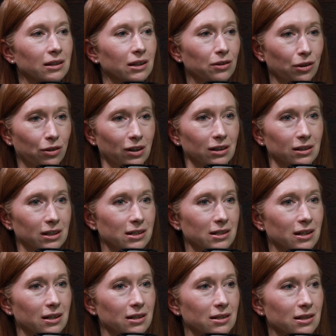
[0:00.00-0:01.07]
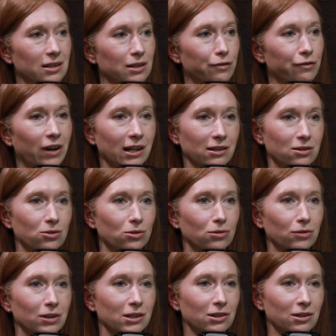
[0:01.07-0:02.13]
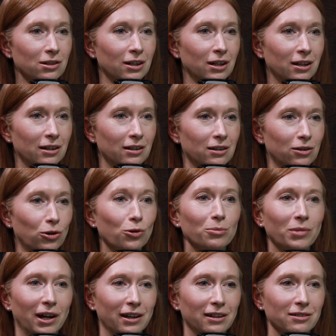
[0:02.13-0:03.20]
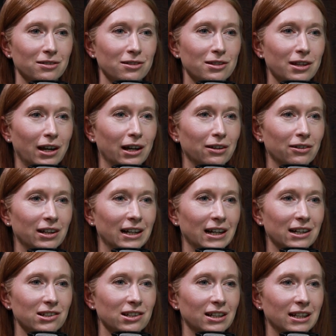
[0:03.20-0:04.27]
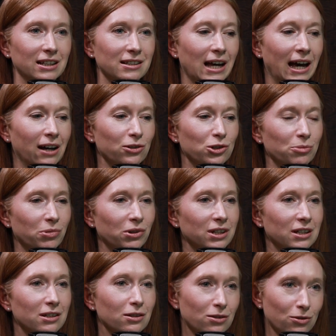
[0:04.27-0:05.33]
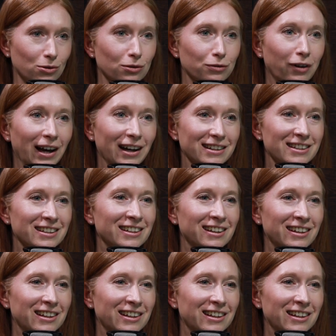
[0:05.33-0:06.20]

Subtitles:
the other thing that it does is it's a fat storage hormone. So it actually tells your body to store fat.